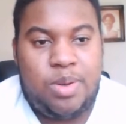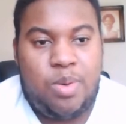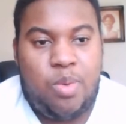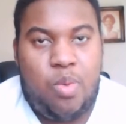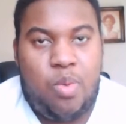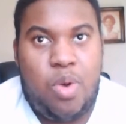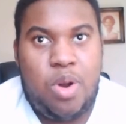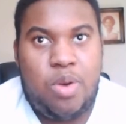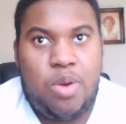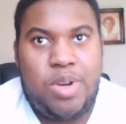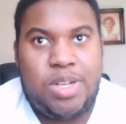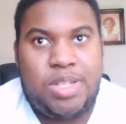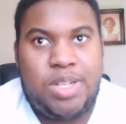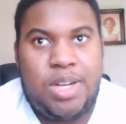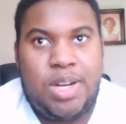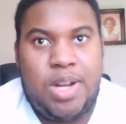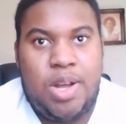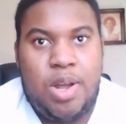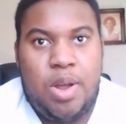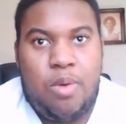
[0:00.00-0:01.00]
one
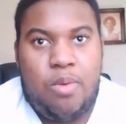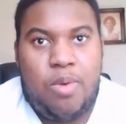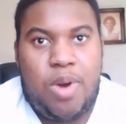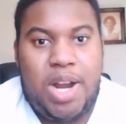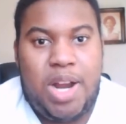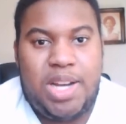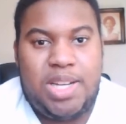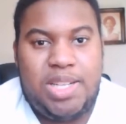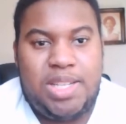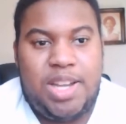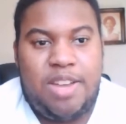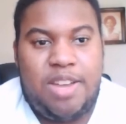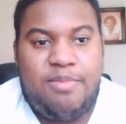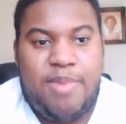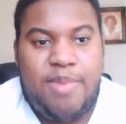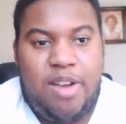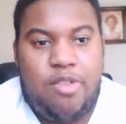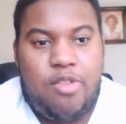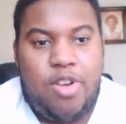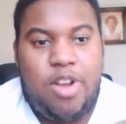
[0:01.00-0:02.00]
question where I can just give
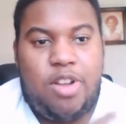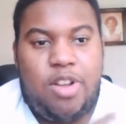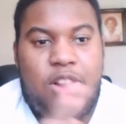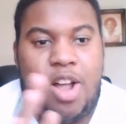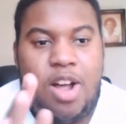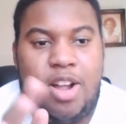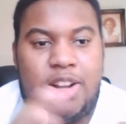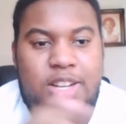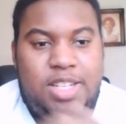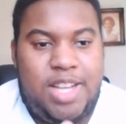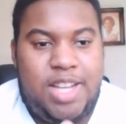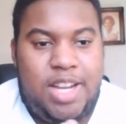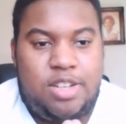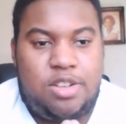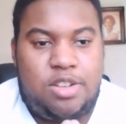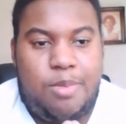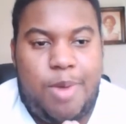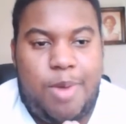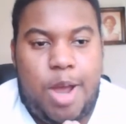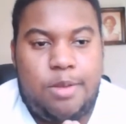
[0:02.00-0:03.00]
my real honest
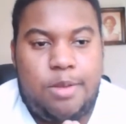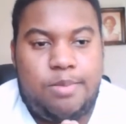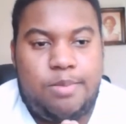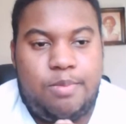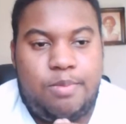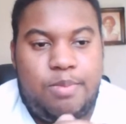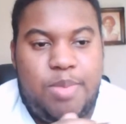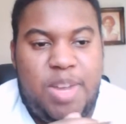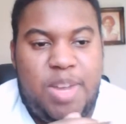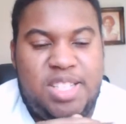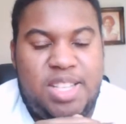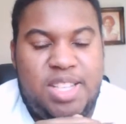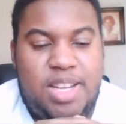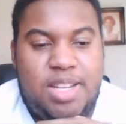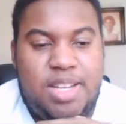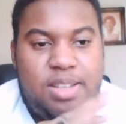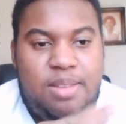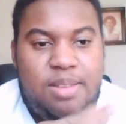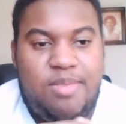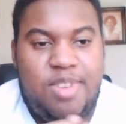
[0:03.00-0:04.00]
answer about.
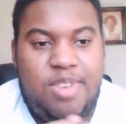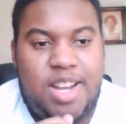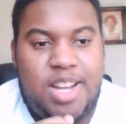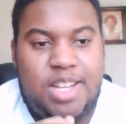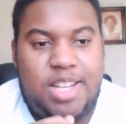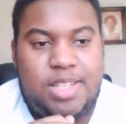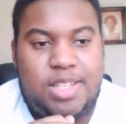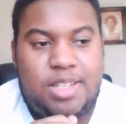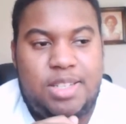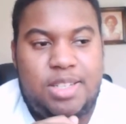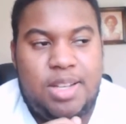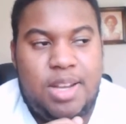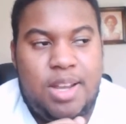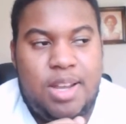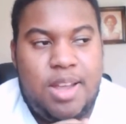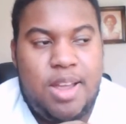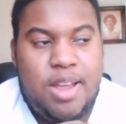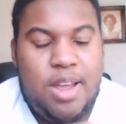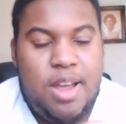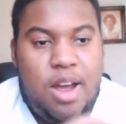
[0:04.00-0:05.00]
Basically, something that's just
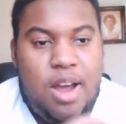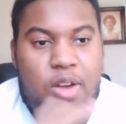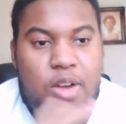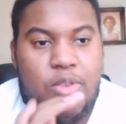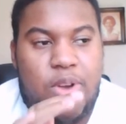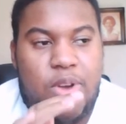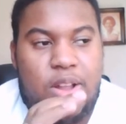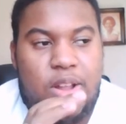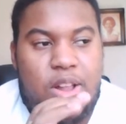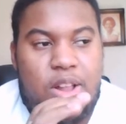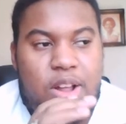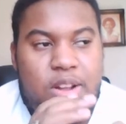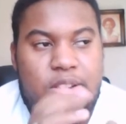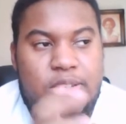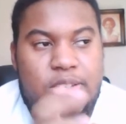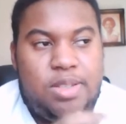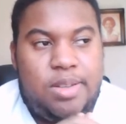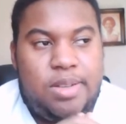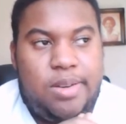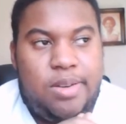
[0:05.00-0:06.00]
a real
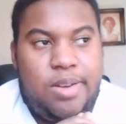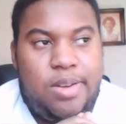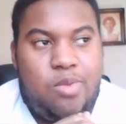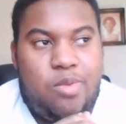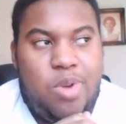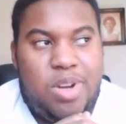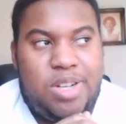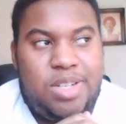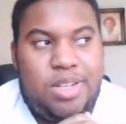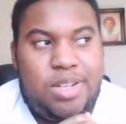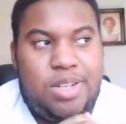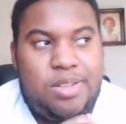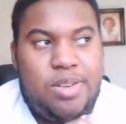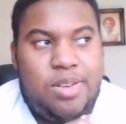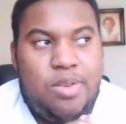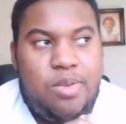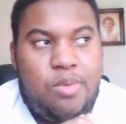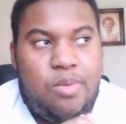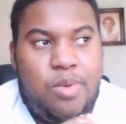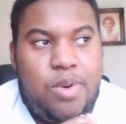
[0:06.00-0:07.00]
honest question
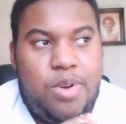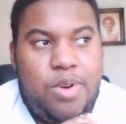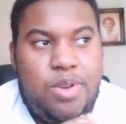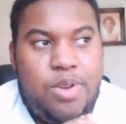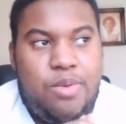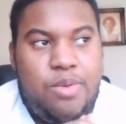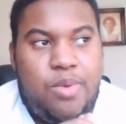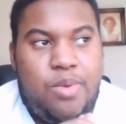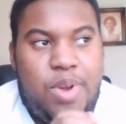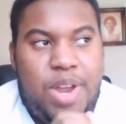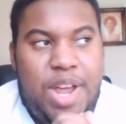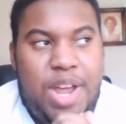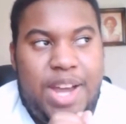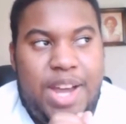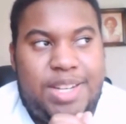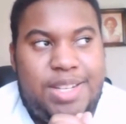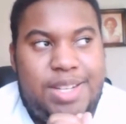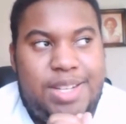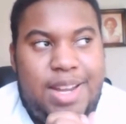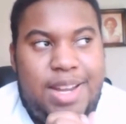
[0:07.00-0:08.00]
where you
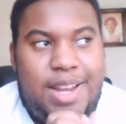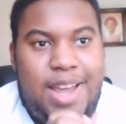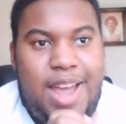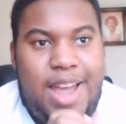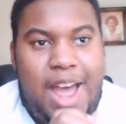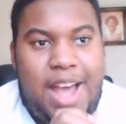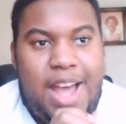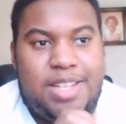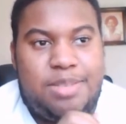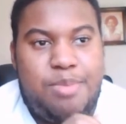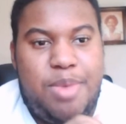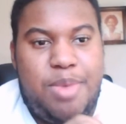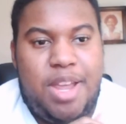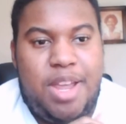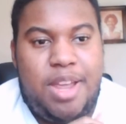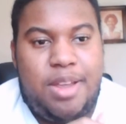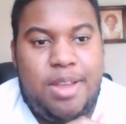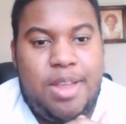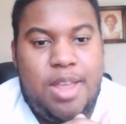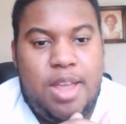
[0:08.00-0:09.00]
actually ask
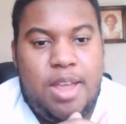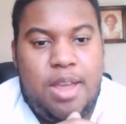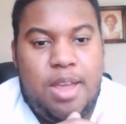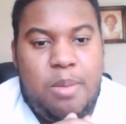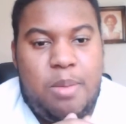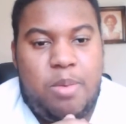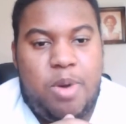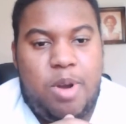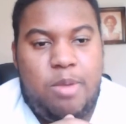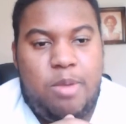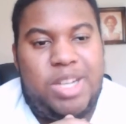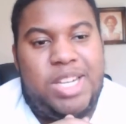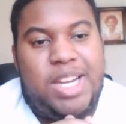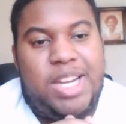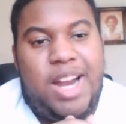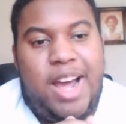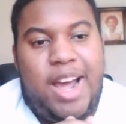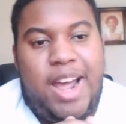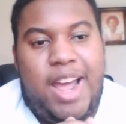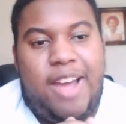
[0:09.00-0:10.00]
me, pretty much,
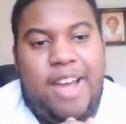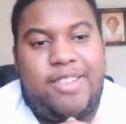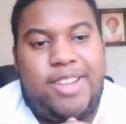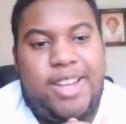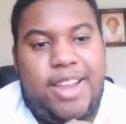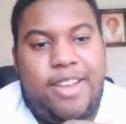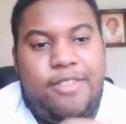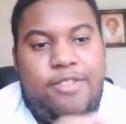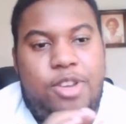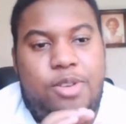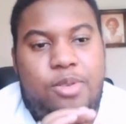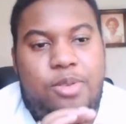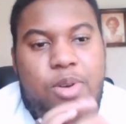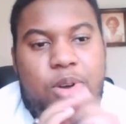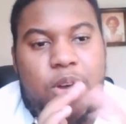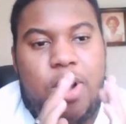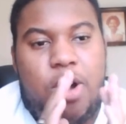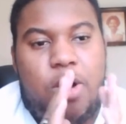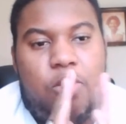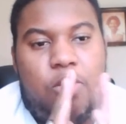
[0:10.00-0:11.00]
and I have to give you
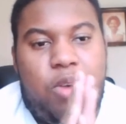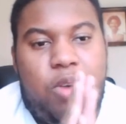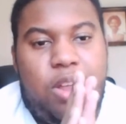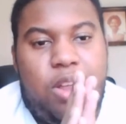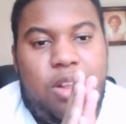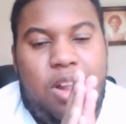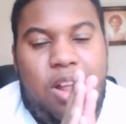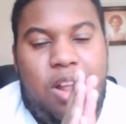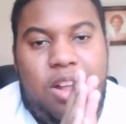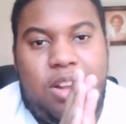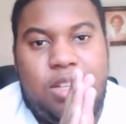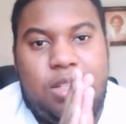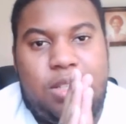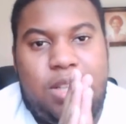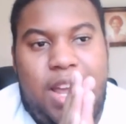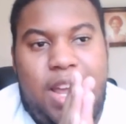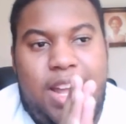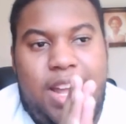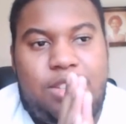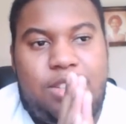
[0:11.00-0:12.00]
a real
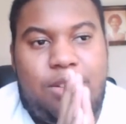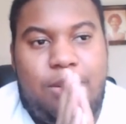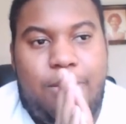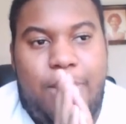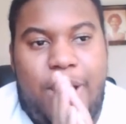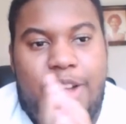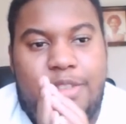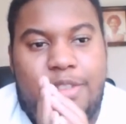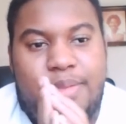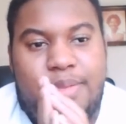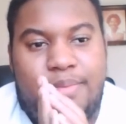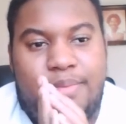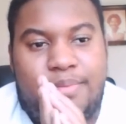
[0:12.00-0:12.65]
honest answer about.